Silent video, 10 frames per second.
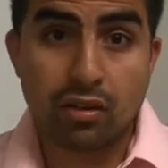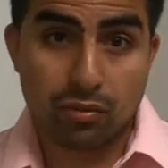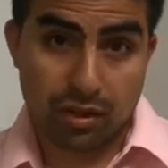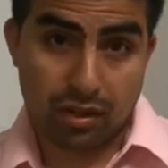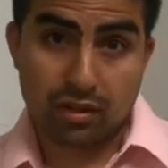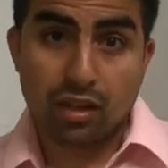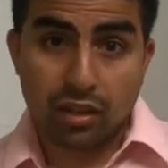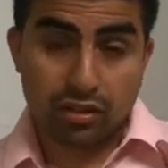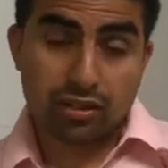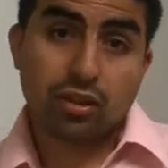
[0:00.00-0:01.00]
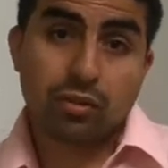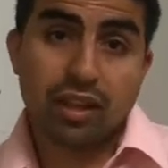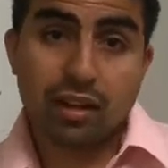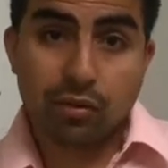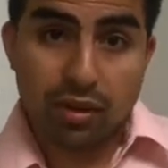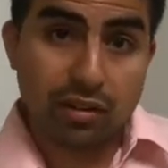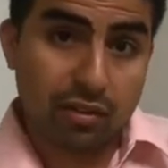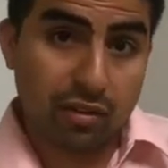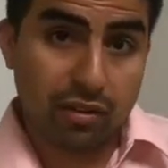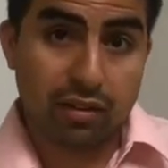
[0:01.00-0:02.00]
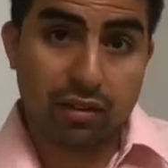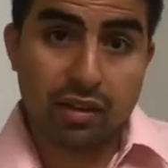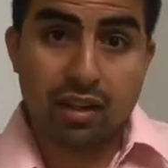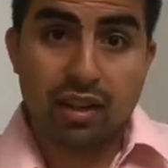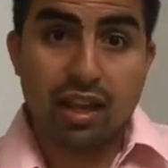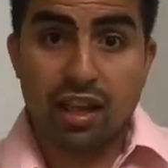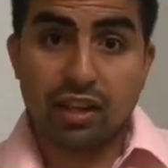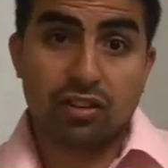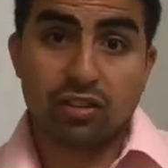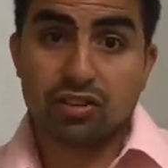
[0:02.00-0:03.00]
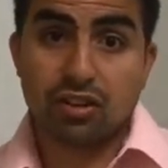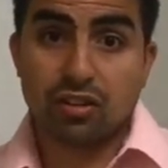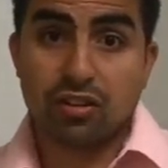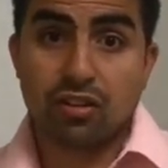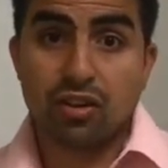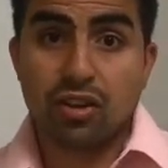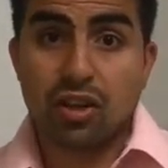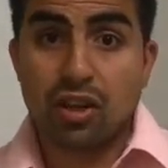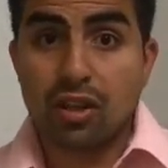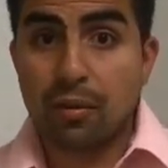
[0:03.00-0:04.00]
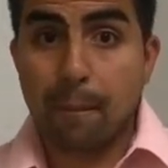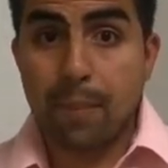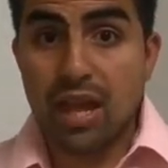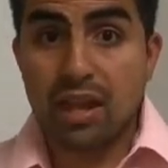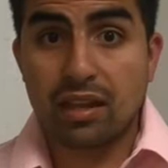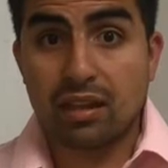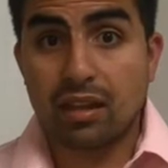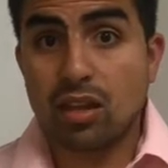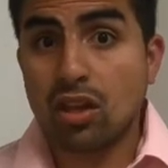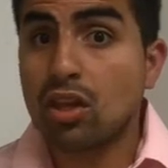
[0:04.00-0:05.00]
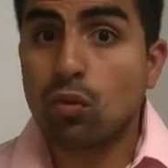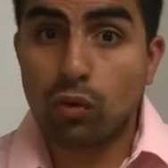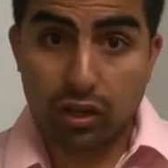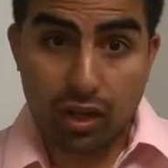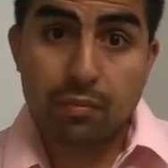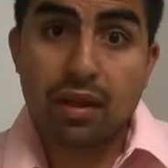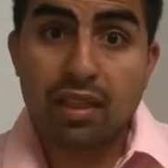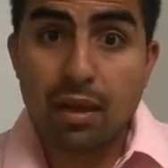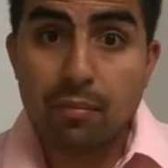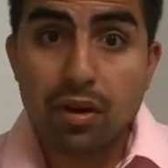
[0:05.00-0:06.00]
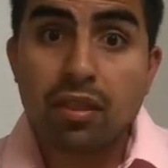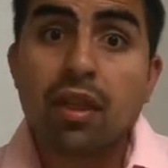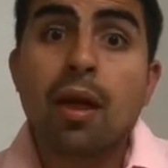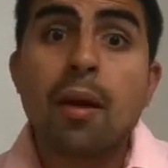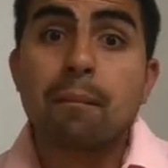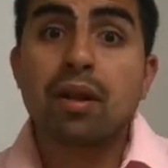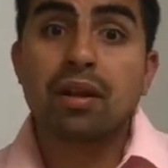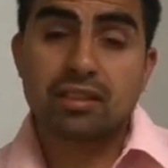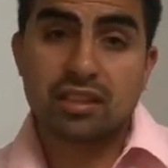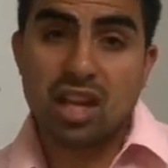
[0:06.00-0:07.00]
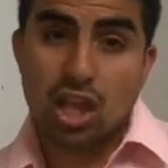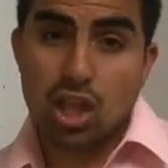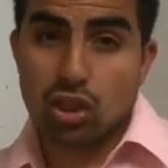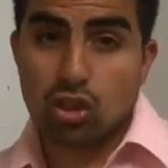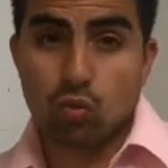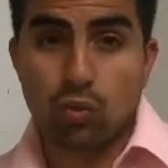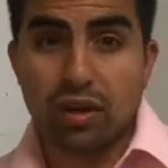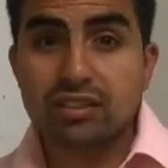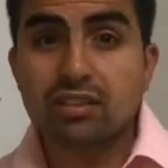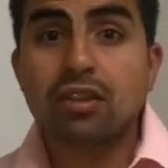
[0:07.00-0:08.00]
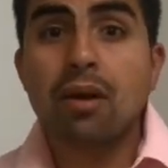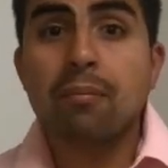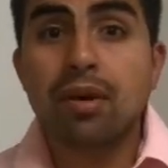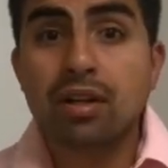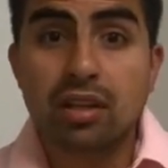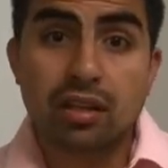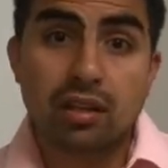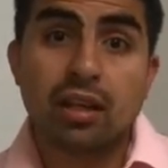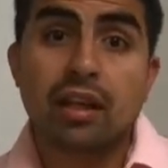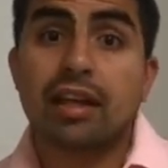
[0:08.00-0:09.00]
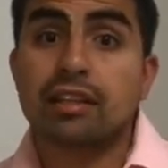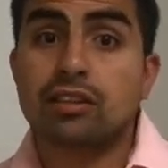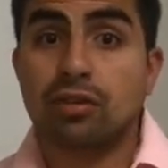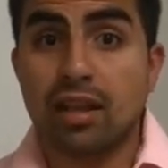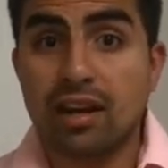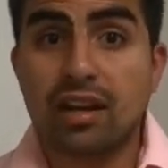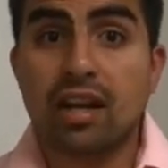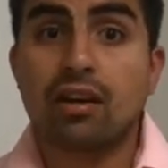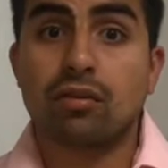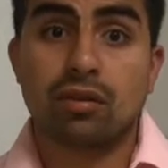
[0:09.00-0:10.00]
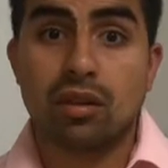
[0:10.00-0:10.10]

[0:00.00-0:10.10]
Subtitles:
right? You're gonna start with that credit card, and you're gonna start paying what you gotta pay that month, plus the rest of that money into that account.